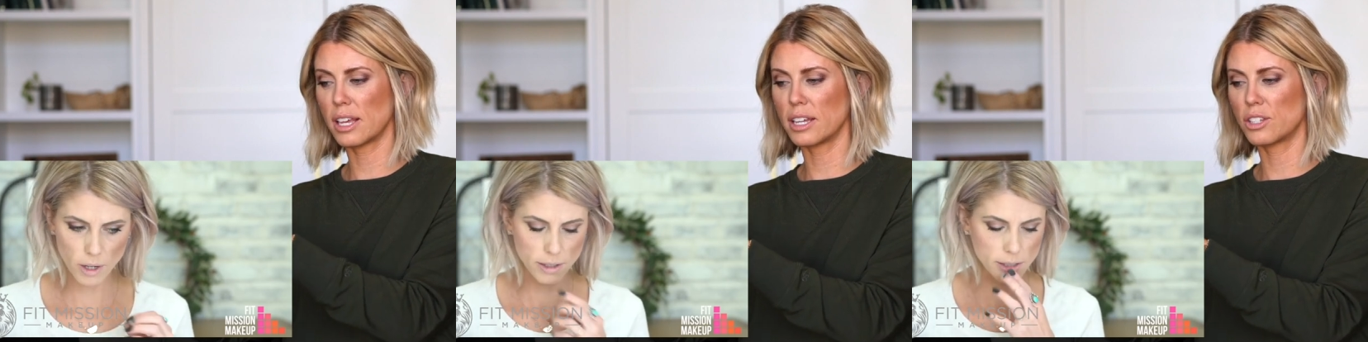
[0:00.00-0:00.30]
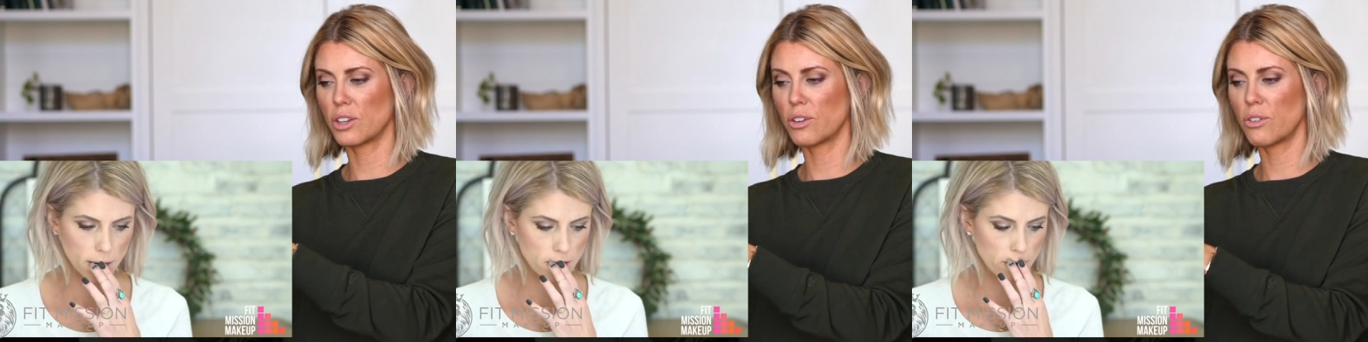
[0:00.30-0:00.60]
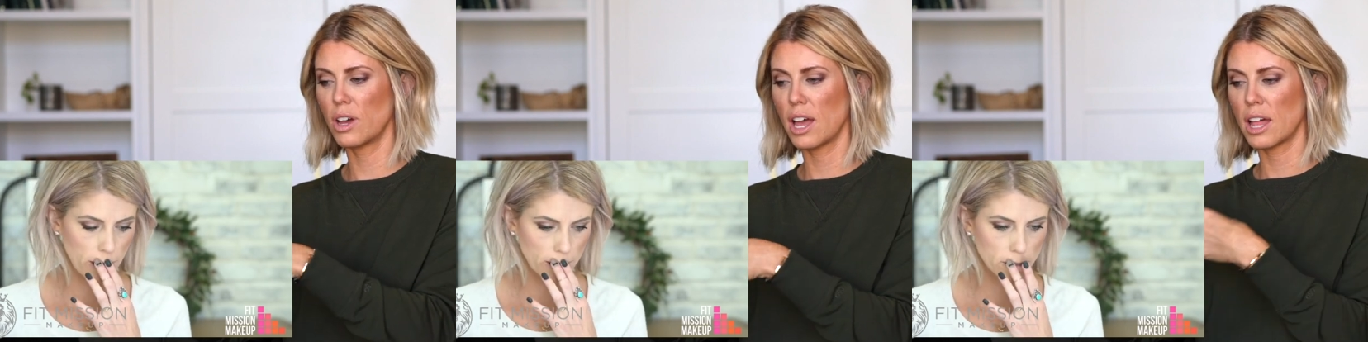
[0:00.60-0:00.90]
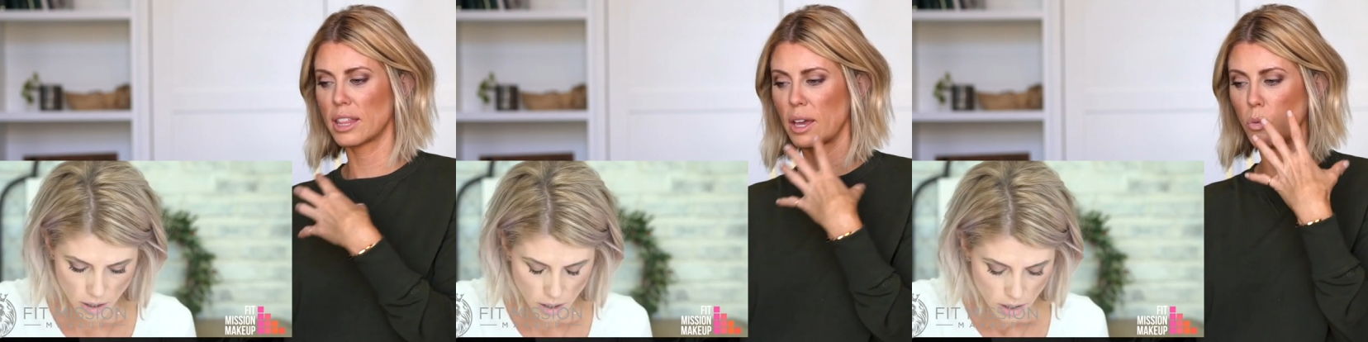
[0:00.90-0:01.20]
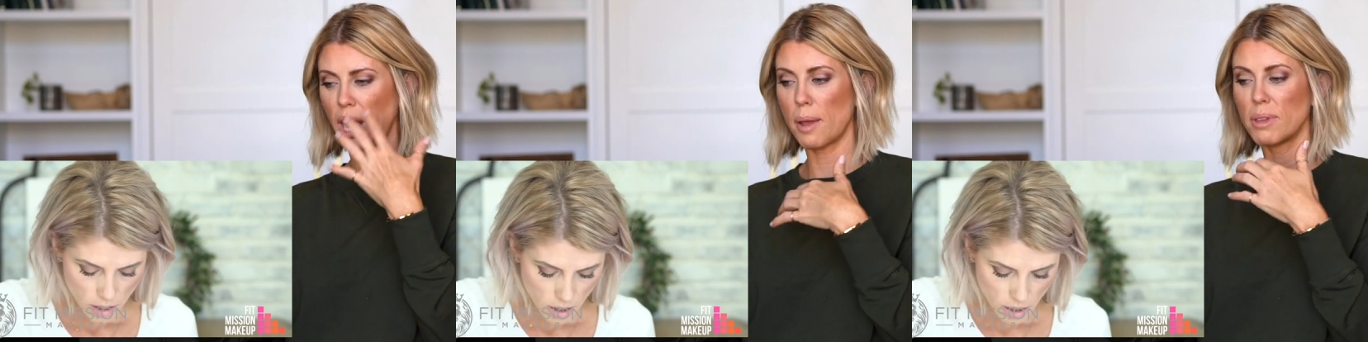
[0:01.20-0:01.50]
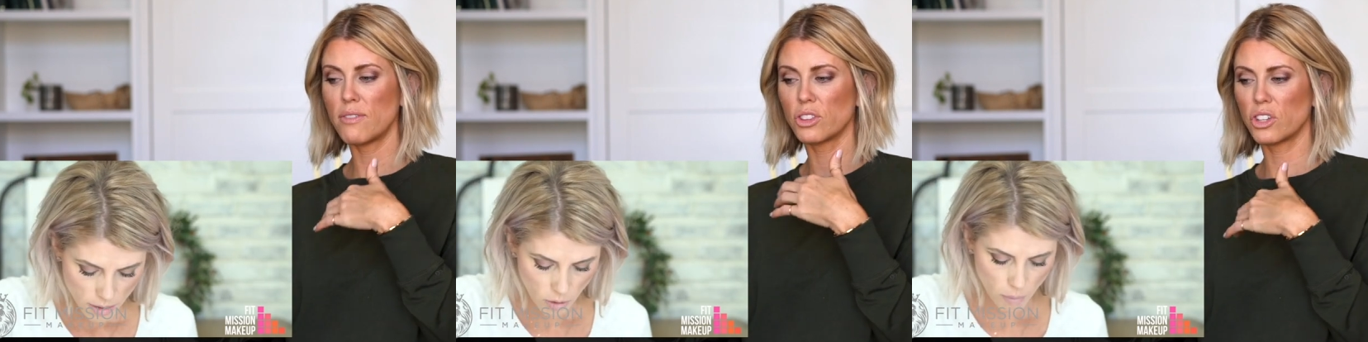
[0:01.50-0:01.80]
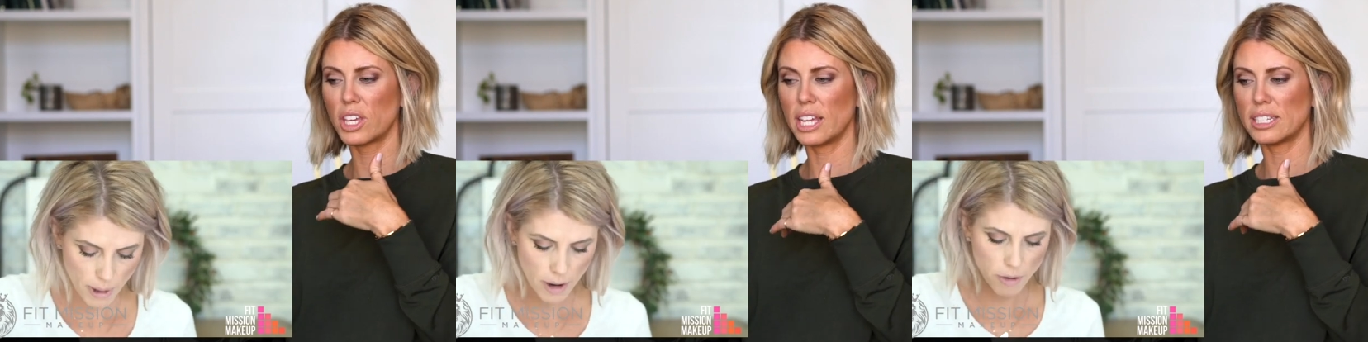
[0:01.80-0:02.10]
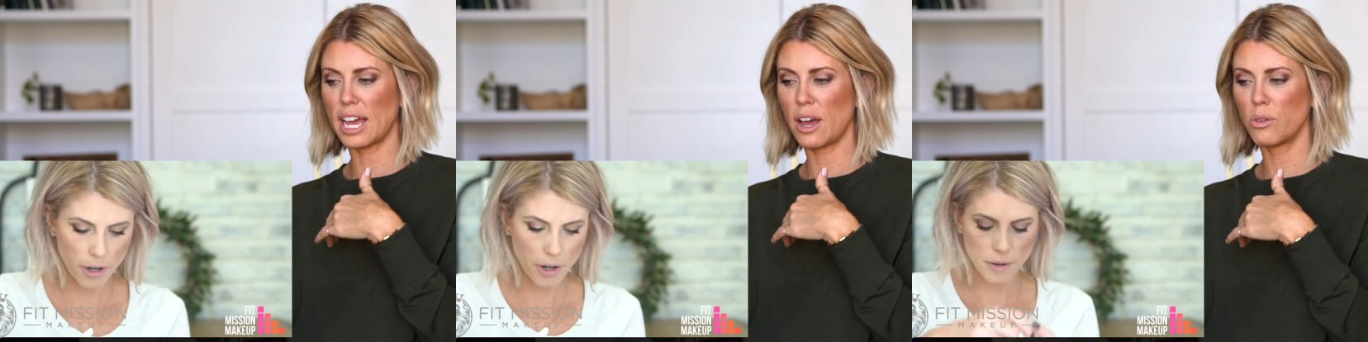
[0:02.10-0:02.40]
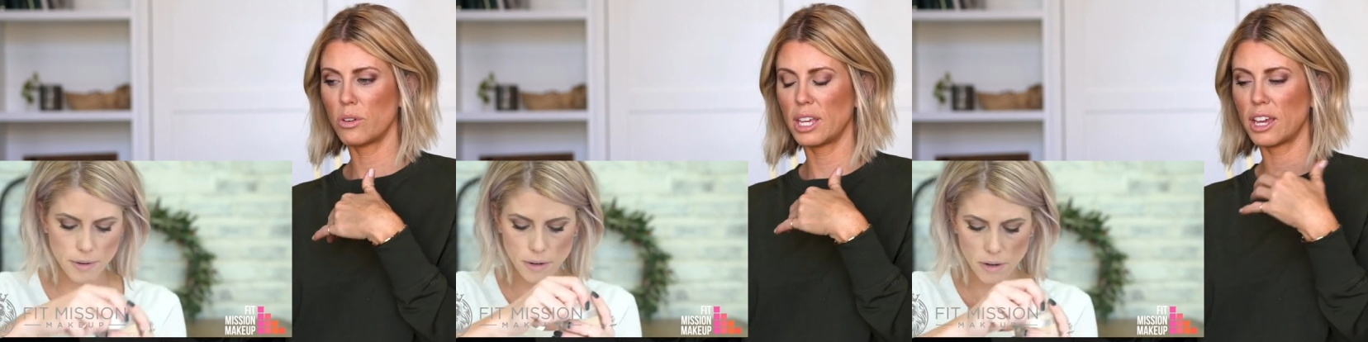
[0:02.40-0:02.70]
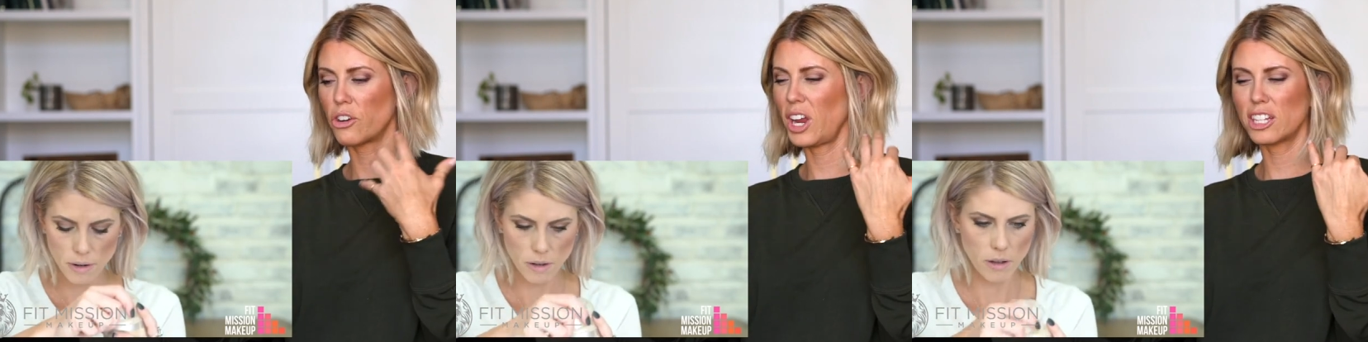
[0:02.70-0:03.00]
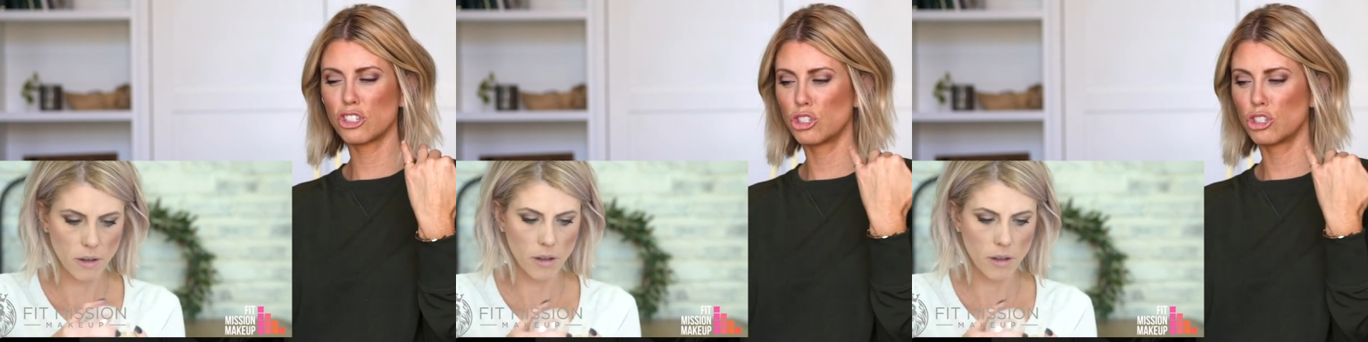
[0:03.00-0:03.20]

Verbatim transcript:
Speaker 1: side too. Like when I'm even looking down, it creates